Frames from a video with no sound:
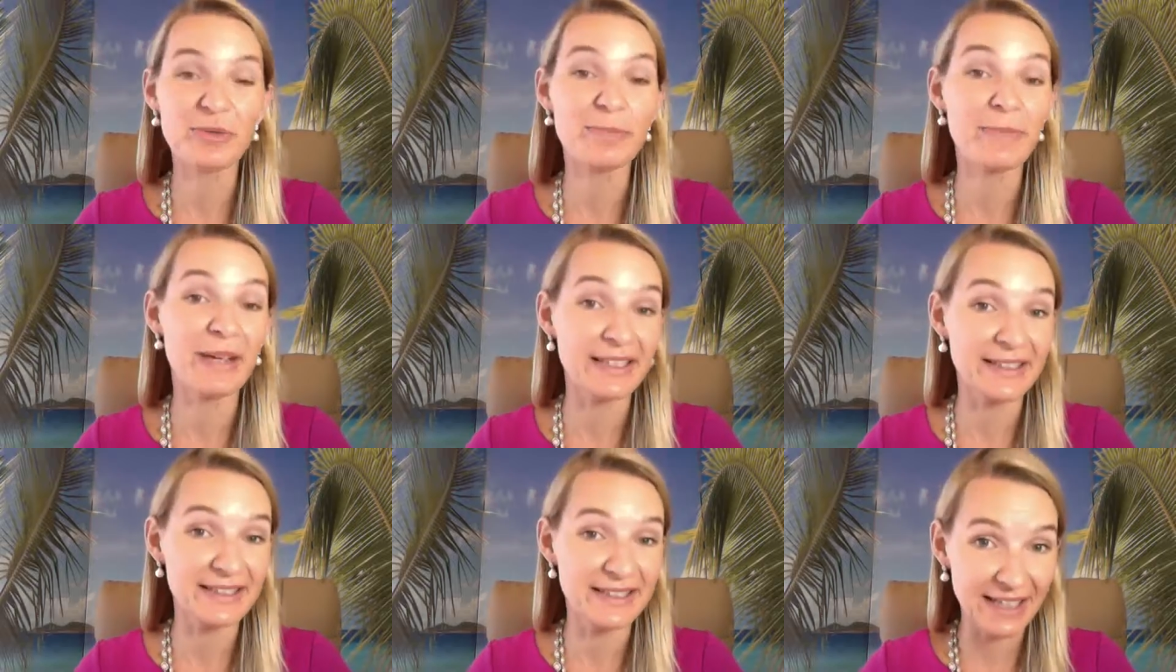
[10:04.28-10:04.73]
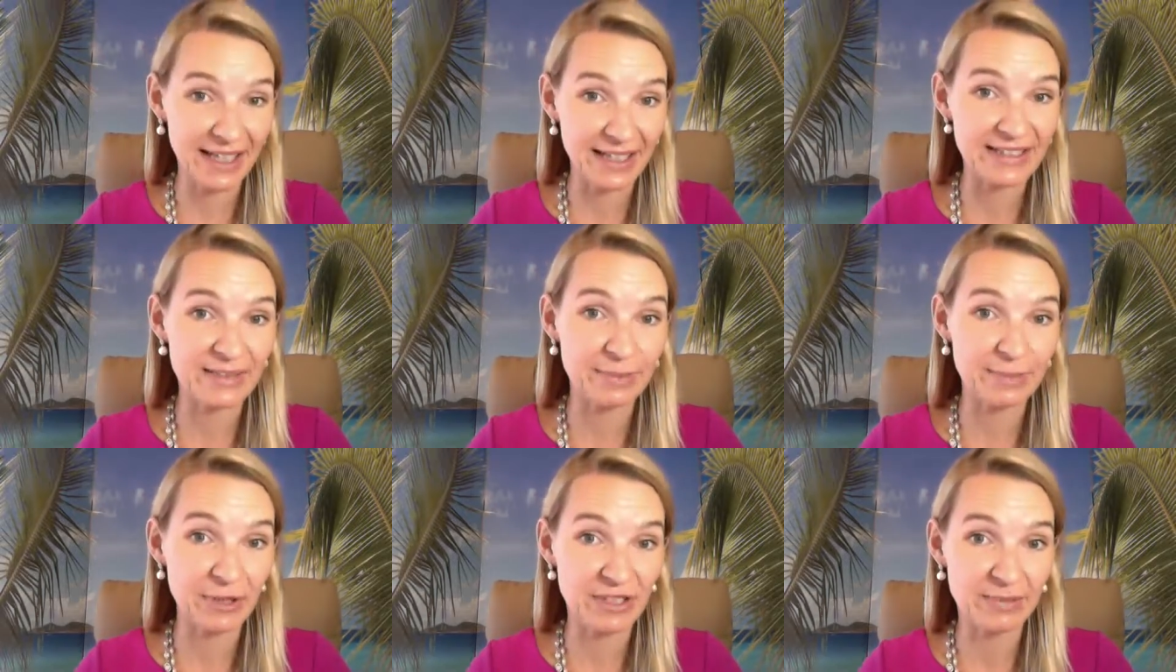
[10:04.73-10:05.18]
makes
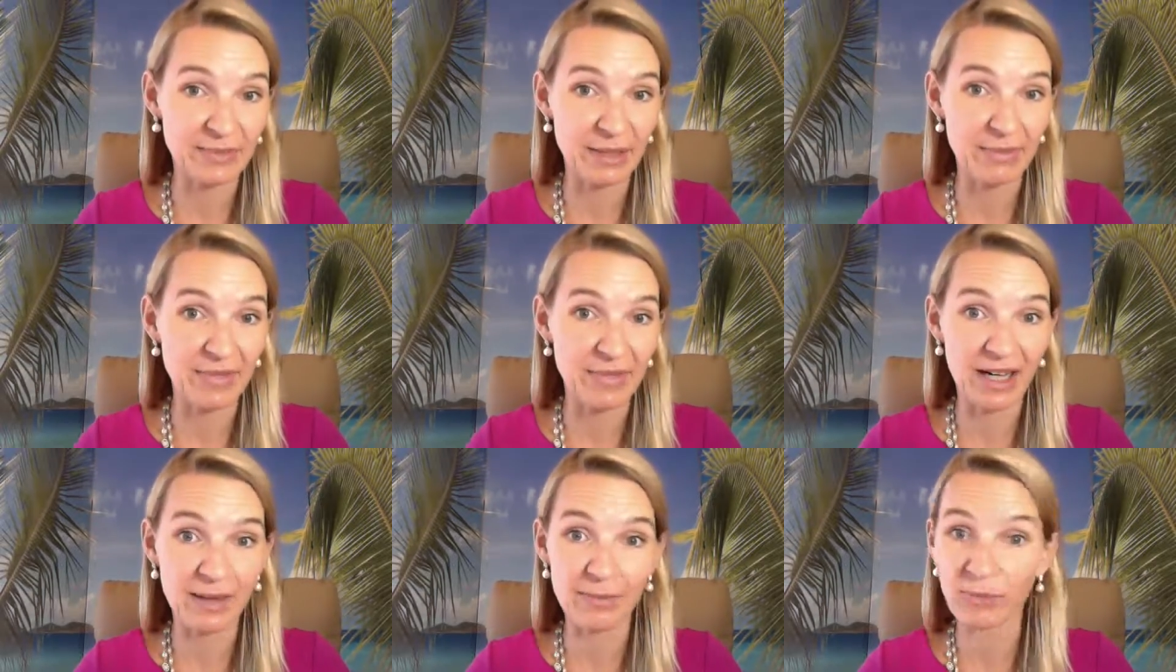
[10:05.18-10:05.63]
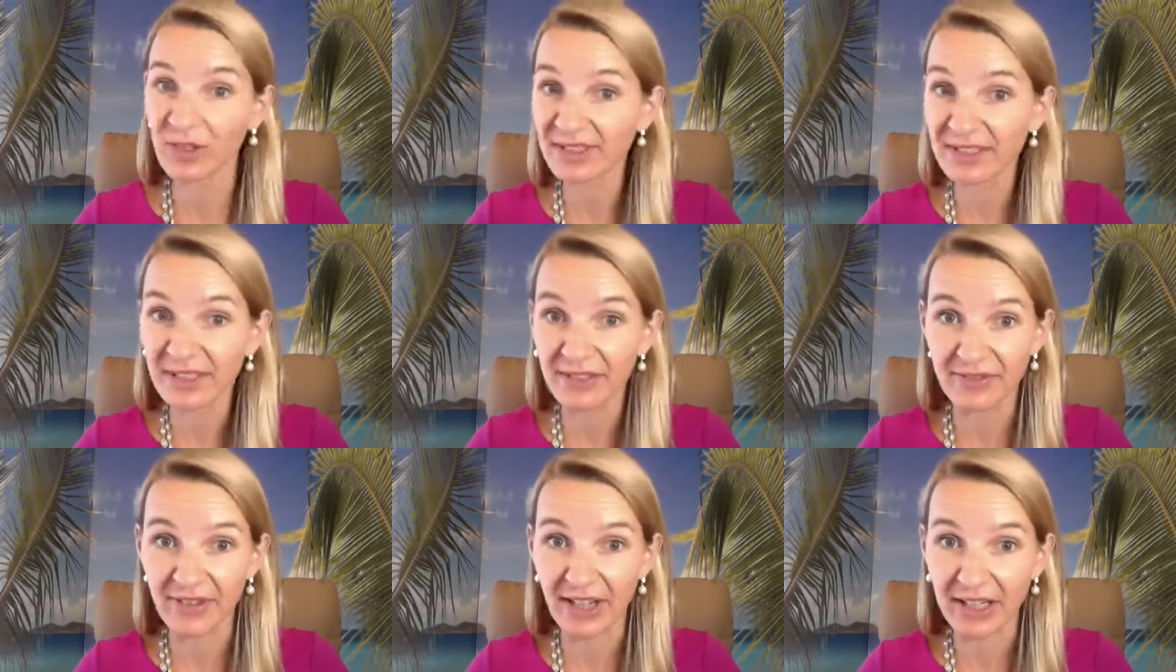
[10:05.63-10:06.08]
sense because my mom wasn't
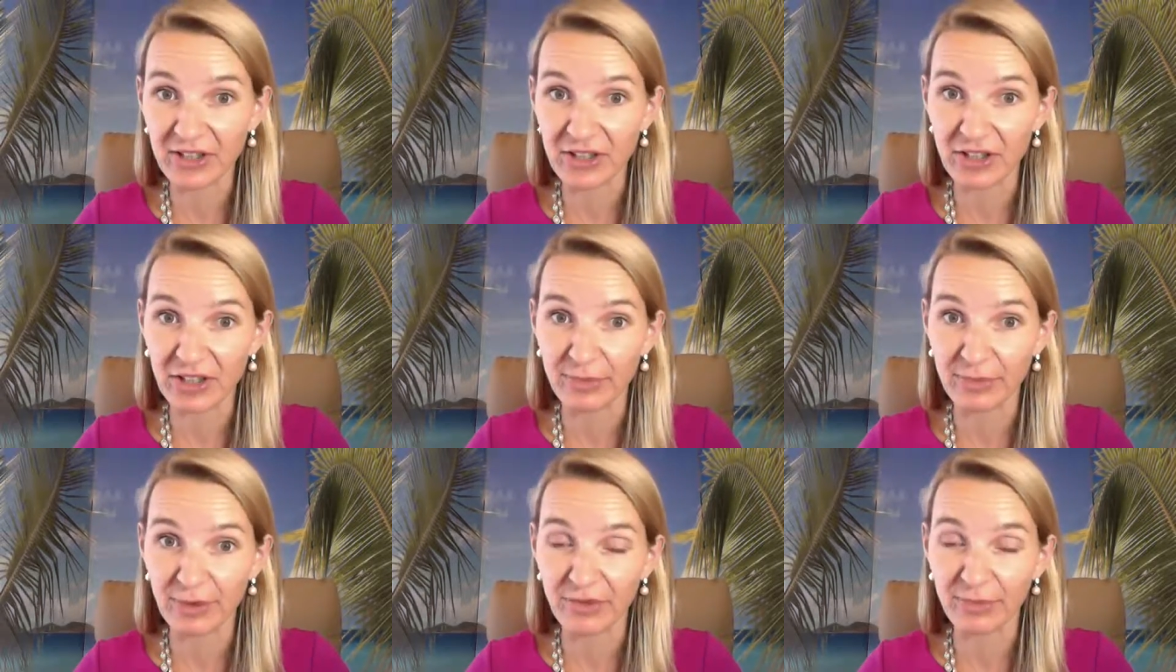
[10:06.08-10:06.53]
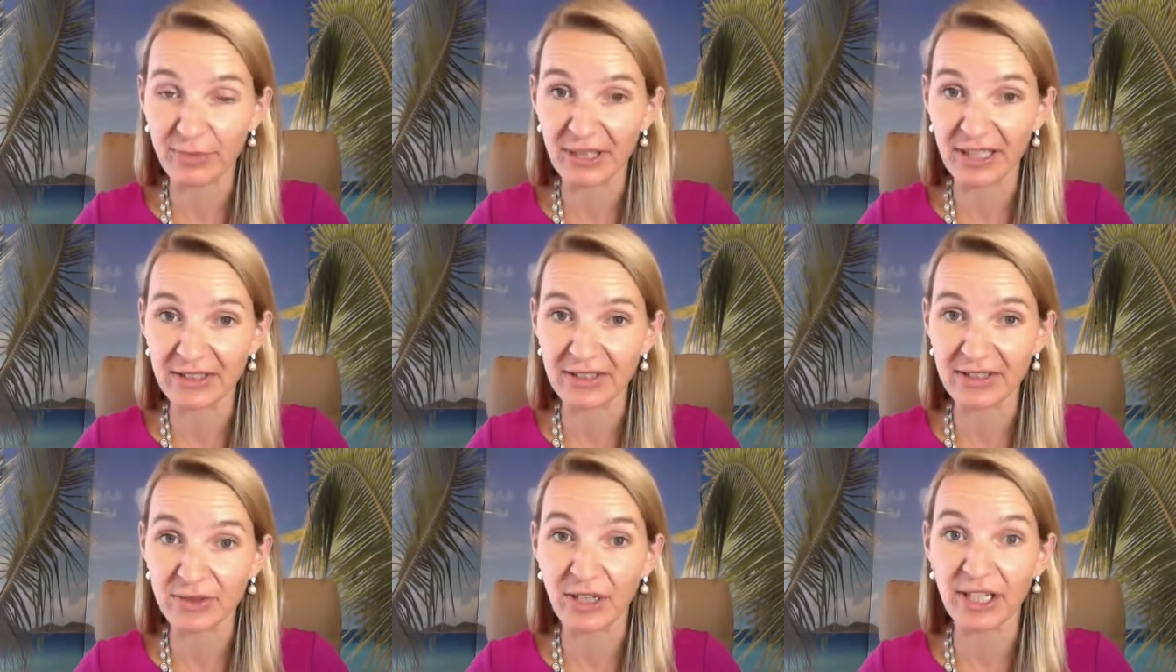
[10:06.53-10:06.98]
affectionate with
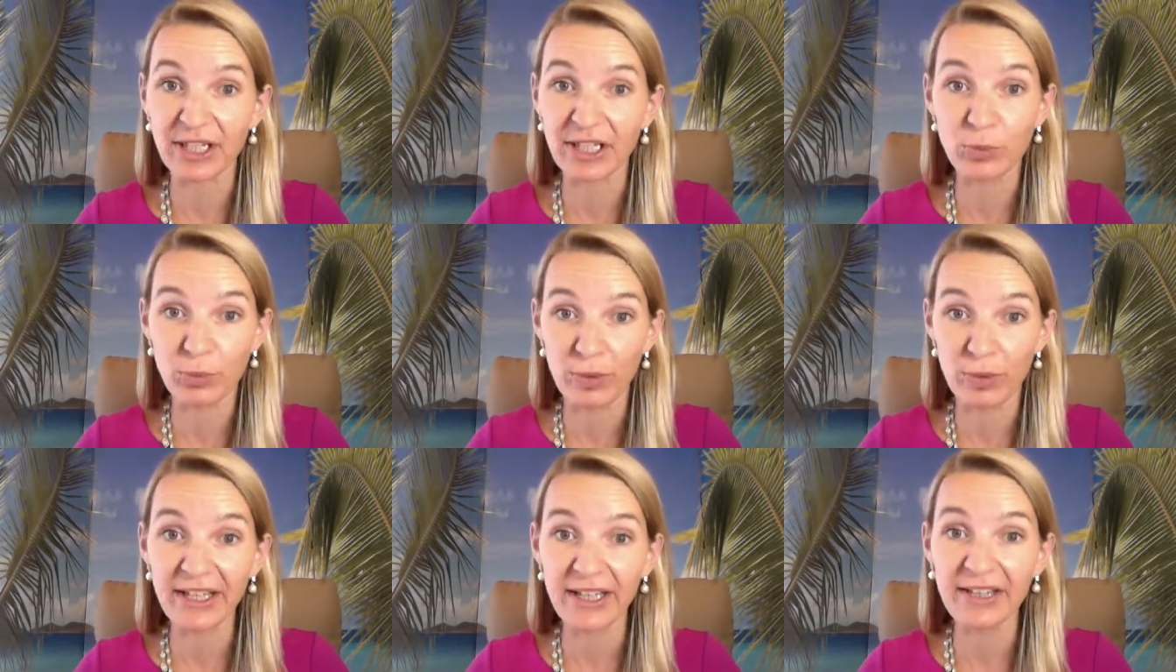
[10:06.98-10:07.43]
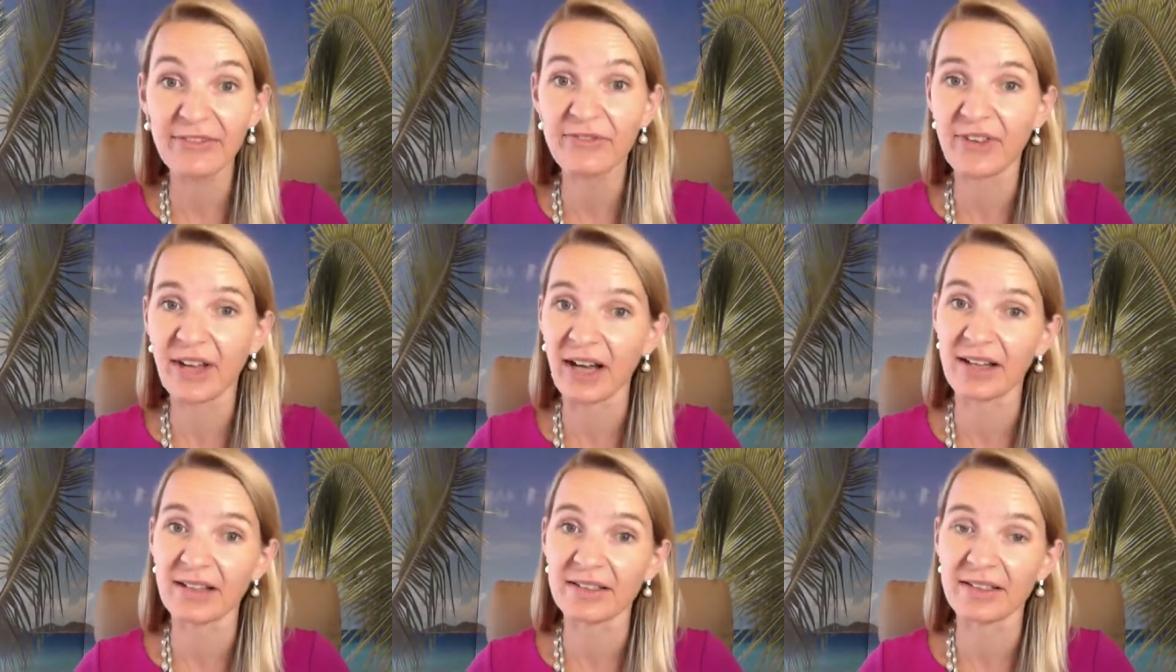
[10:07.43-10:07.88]
me. So I craved
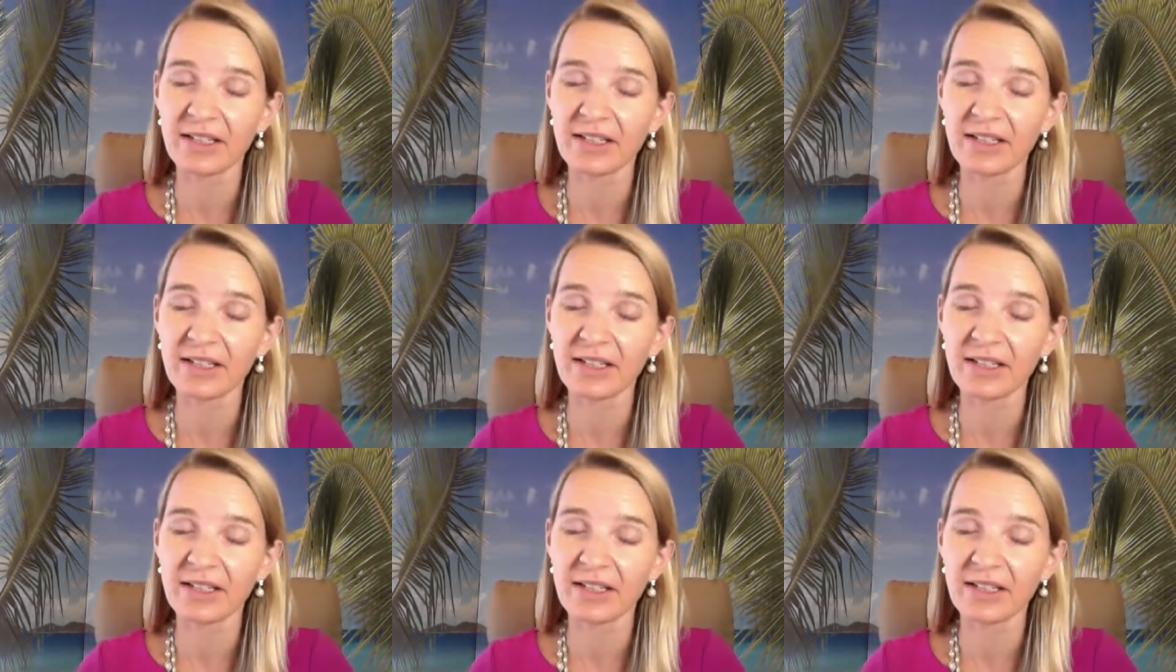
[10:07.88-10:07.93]
that.